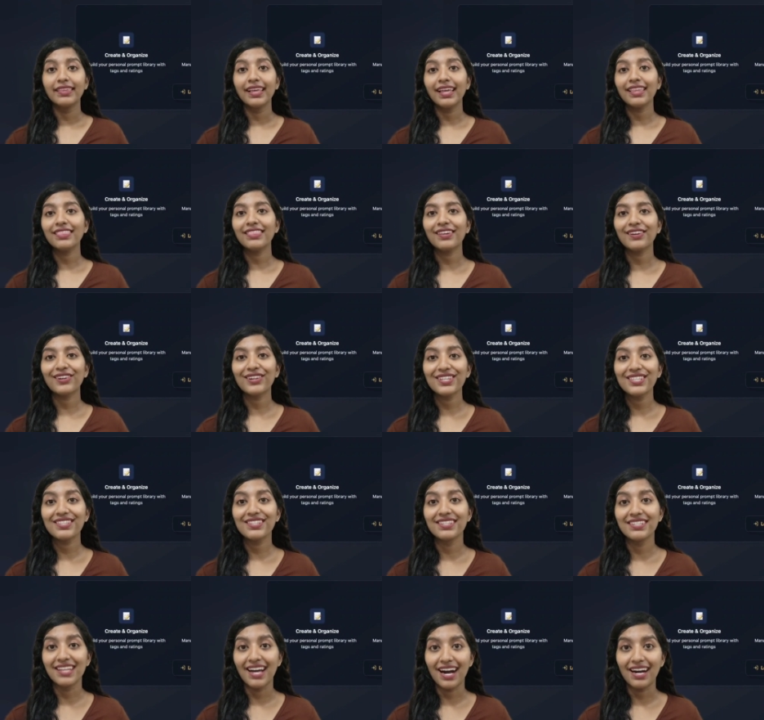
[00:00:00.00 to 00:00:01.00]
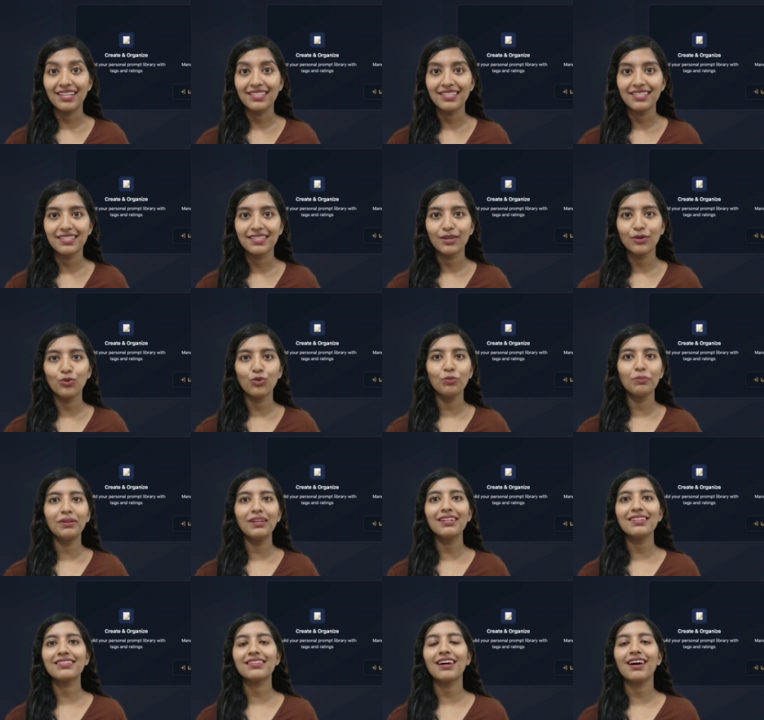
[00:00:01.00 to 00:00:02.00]
Then there is Danz, who
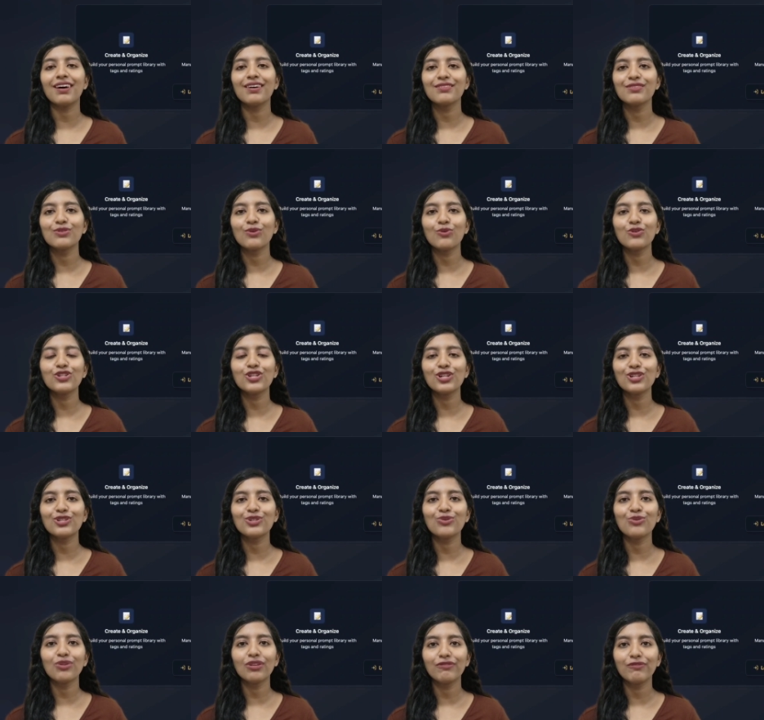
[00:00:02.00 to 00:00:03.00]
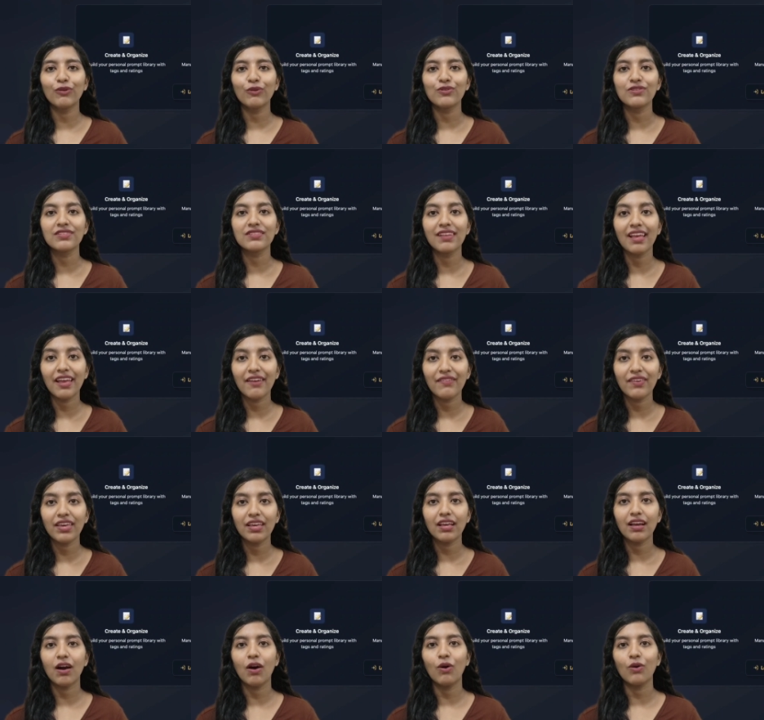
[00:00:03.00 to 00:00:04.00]
built a social tool for
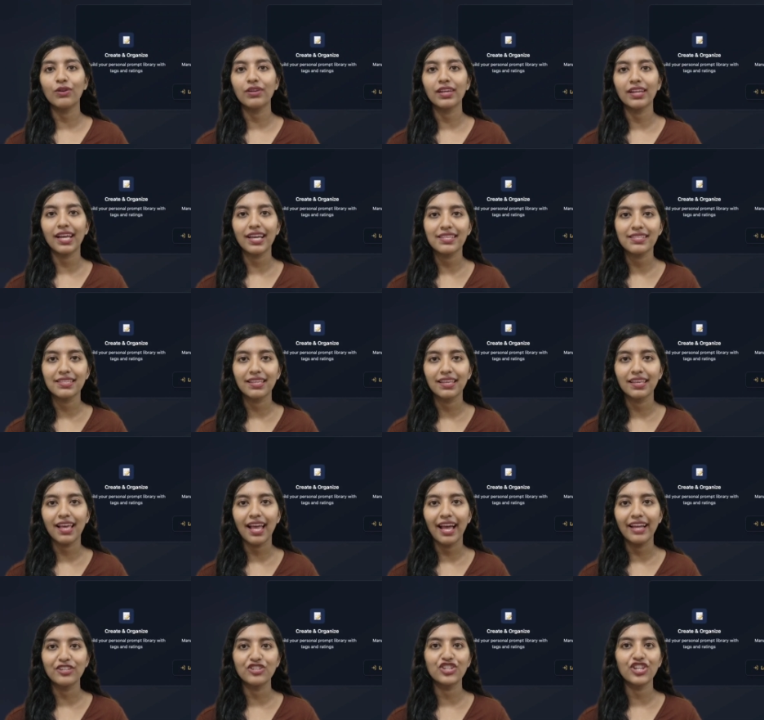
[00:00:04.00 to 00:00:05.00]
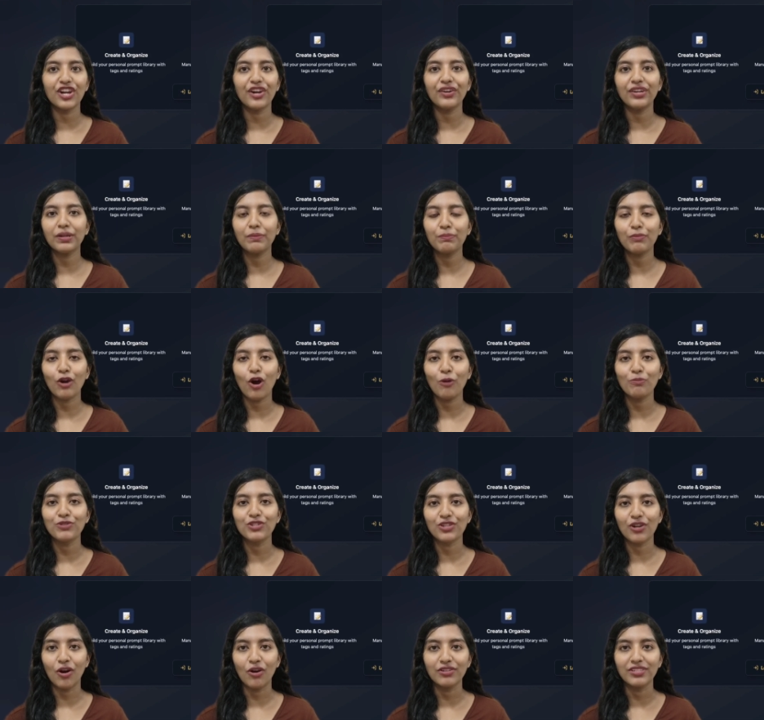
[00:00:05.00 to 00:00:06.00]
saving, organizing, and sharing
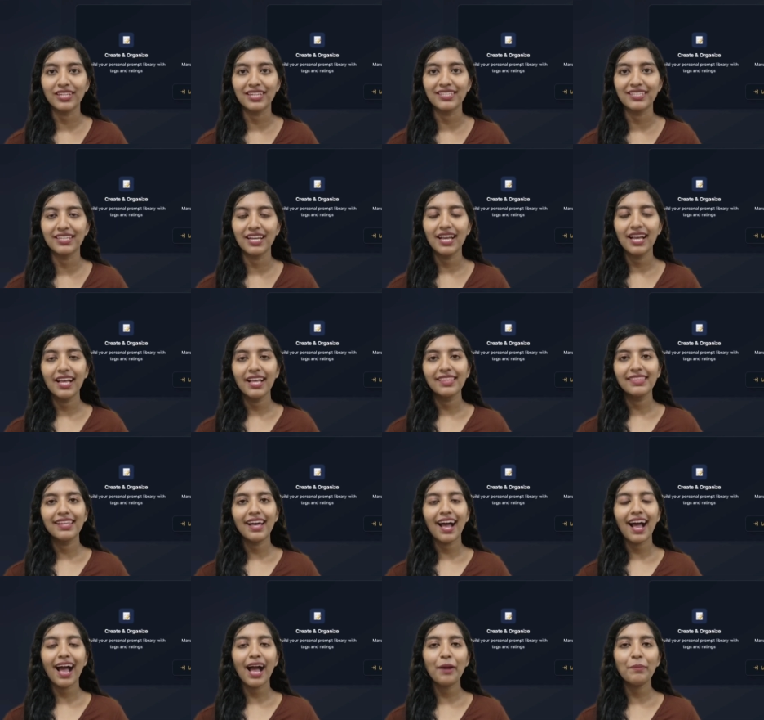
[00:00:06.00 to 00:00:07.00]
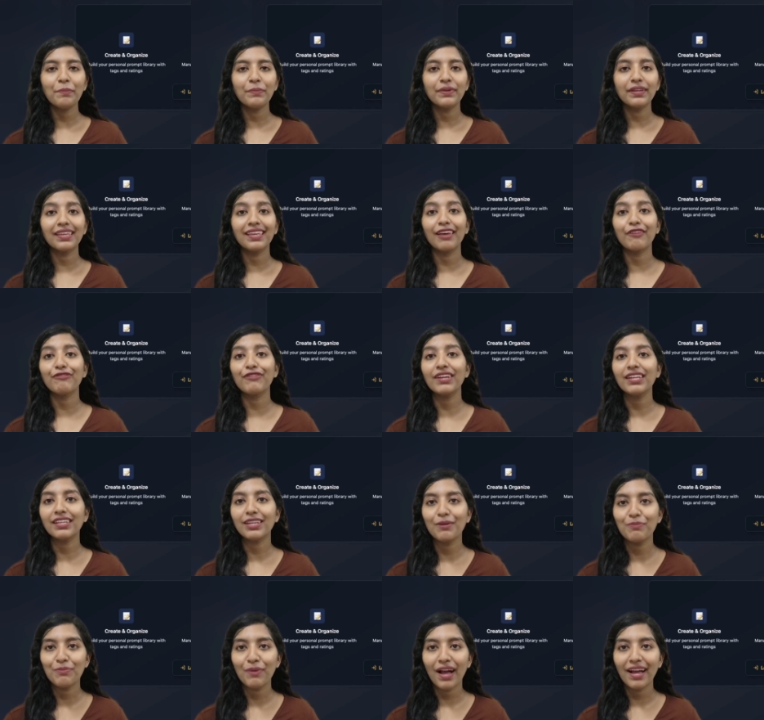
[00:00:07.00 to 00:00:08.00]
prompt content. The app
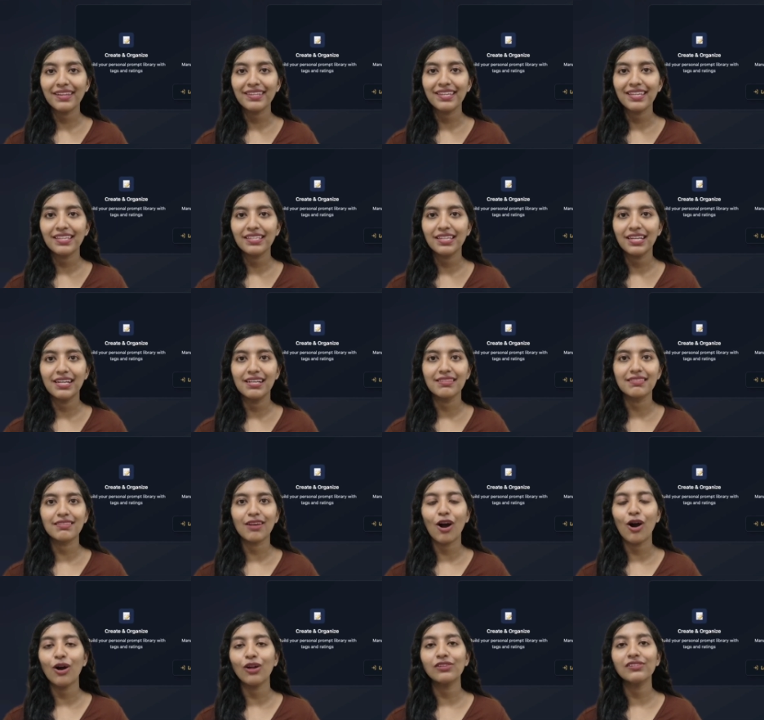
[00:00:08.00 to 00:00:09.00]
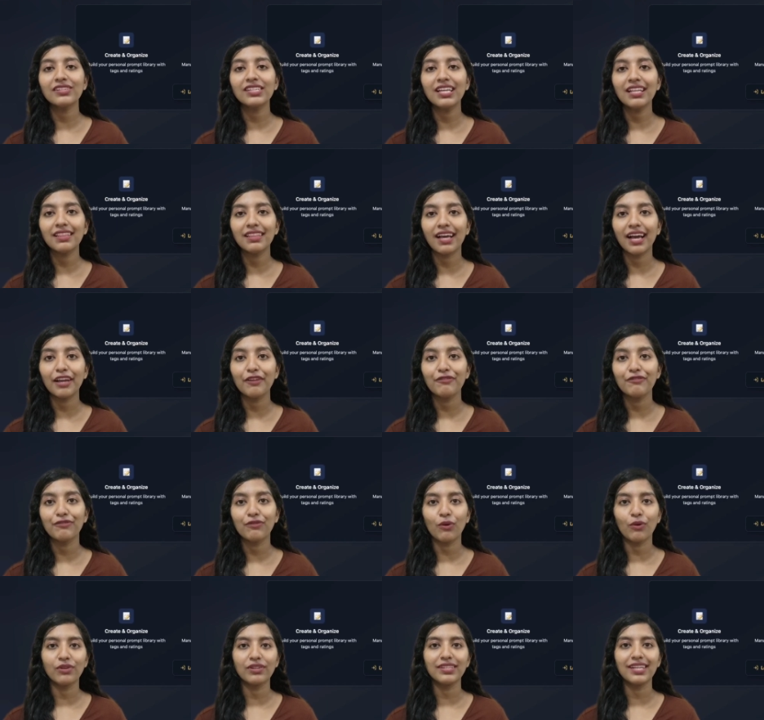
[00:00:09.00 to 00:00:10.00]
Caffeine Companion is already live
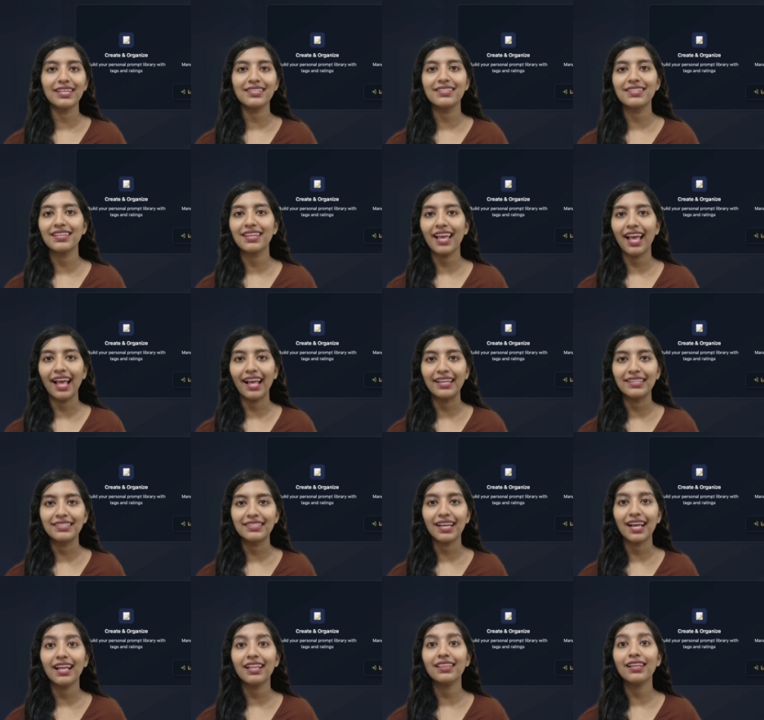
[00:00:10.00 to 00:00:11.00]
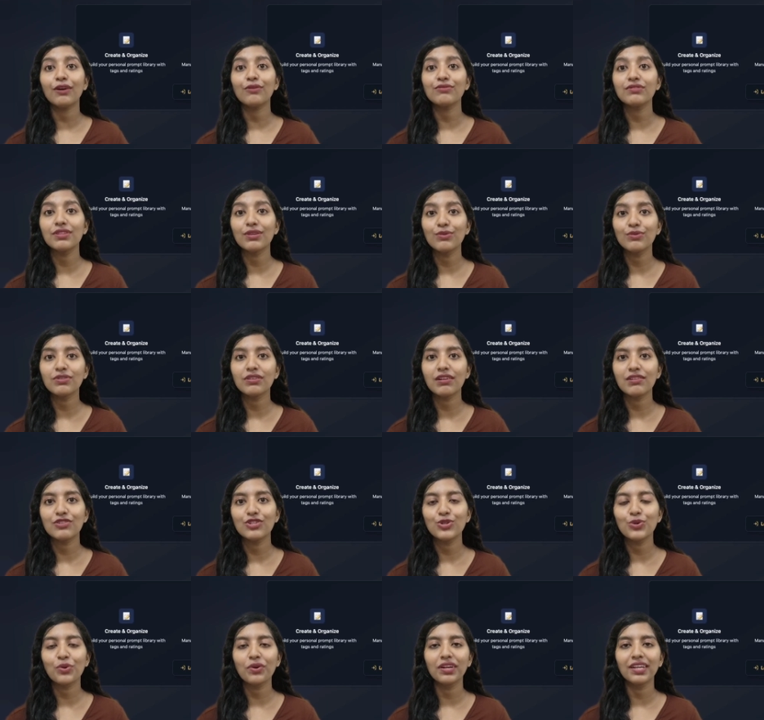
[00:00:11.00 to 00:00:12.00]
for testing and allows
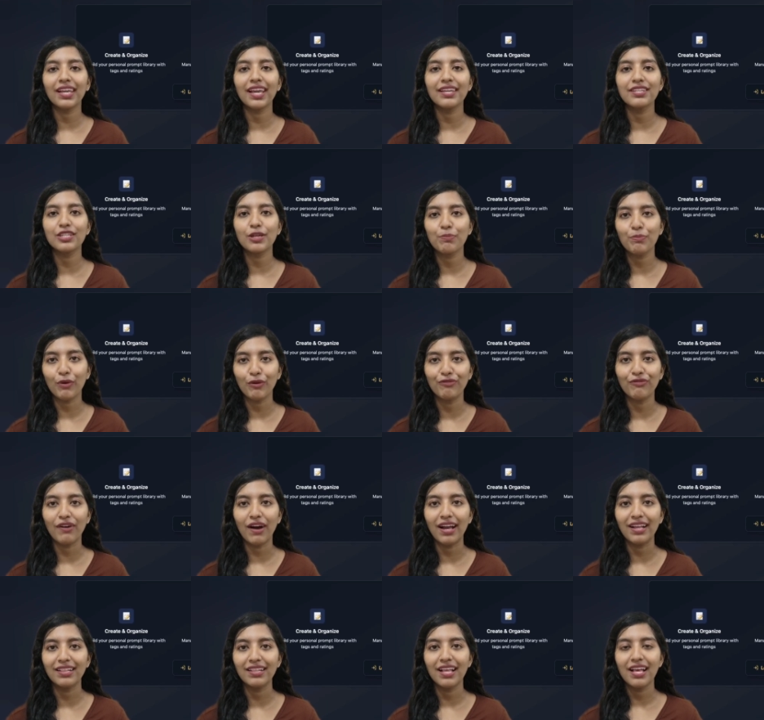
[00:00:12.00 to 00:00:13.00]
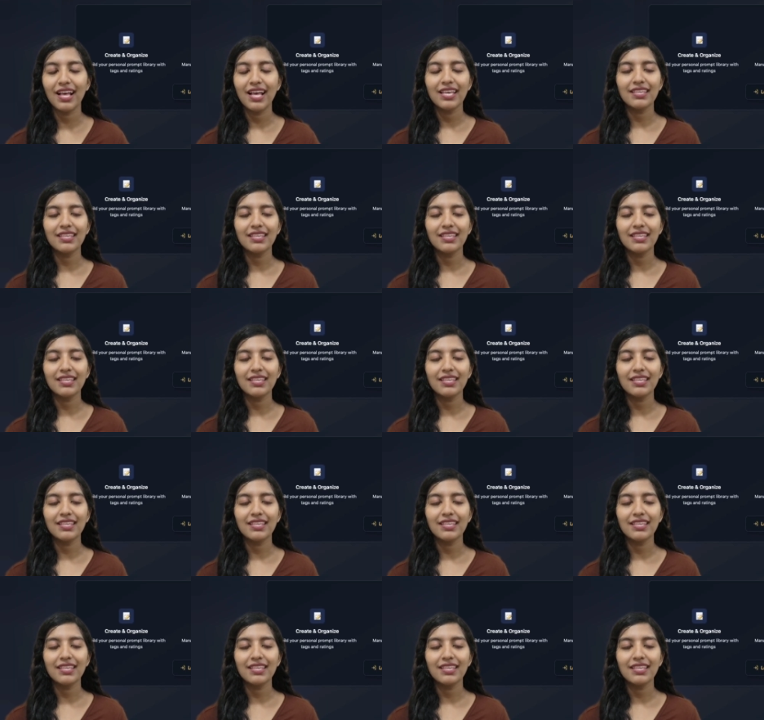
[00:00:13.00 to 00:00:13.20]
users to create a profile,